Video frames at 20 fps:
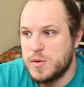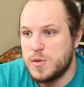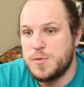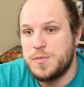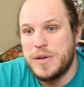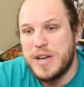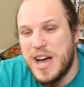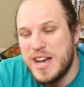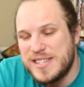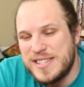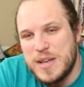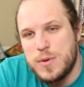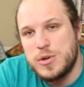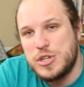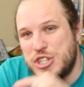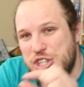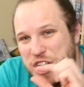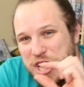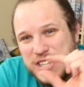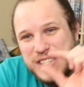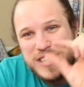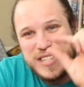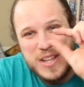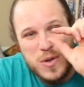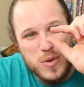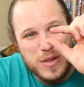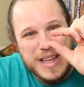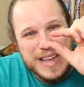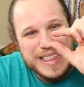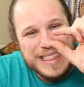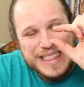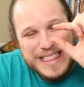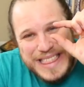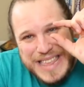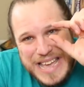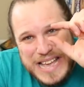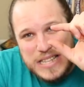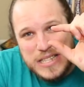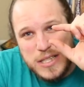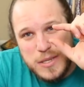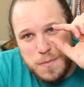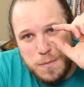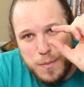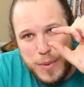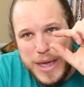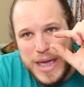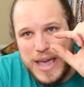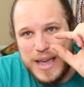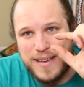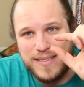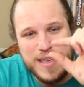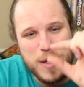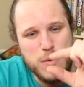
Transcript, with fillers: It was because they were just they were like this big.